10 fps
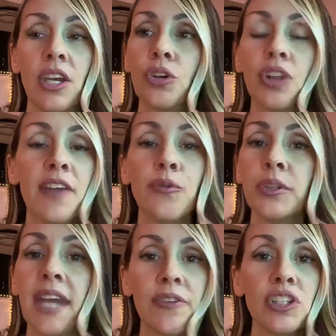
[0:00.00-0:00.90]
Your life
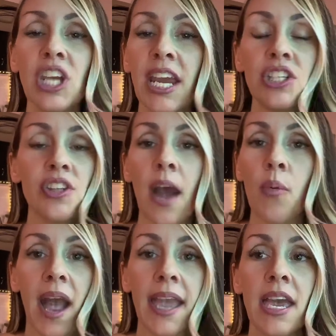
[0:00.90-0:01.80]
will never change
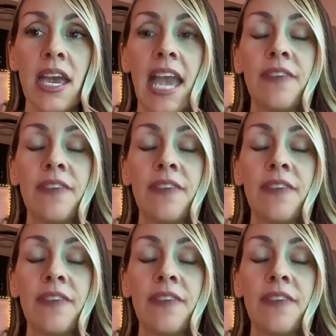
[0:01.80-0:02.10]
that way.